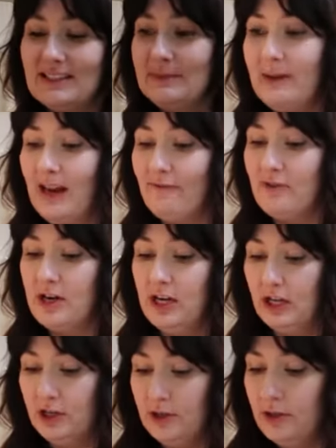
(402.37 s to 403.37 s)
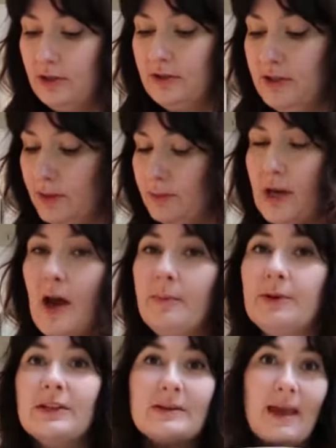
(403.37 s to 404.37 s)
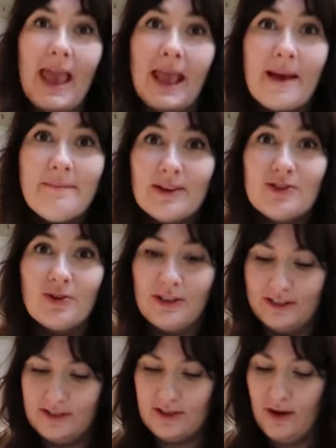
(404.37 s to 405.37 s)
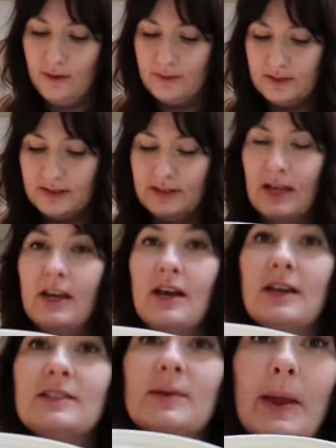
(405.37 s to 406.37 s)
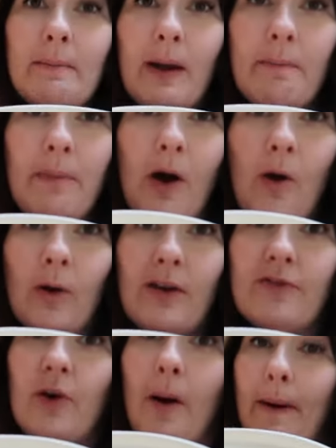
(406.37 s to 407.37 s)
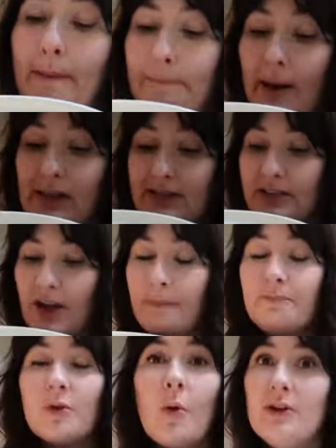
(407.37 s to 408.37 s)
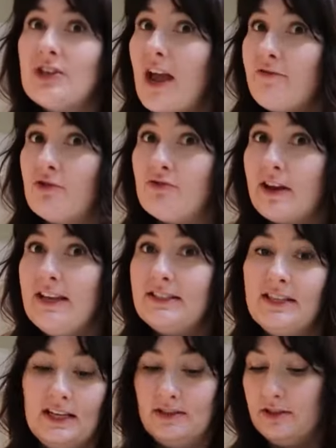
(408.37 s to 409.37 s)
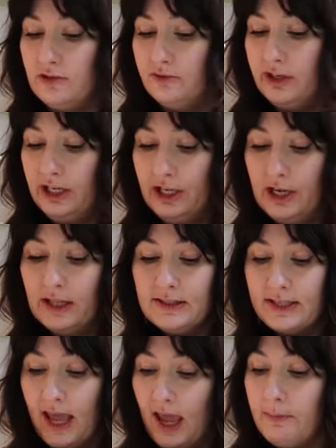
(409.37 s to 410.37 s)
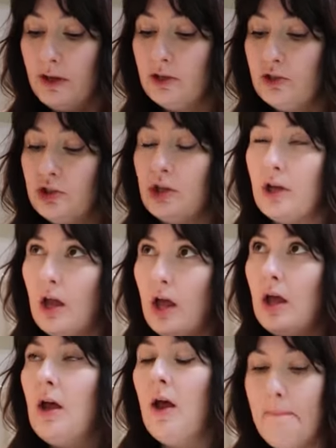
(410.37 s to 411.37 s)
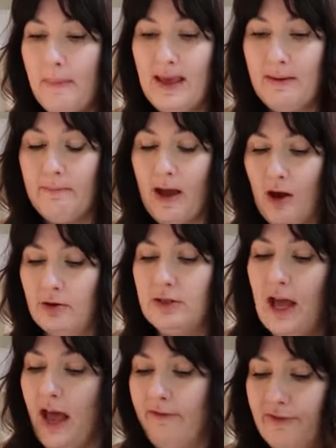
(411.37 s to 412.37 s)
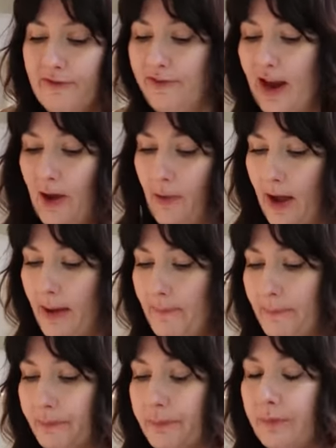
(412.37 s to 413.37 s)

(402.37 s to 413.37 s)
It's smelling really good. So now I'm gonna make my chocolate scones. So in my bowl, I've got my butter, which I've grated, that's a really good tip, sugar, baking powder and flour.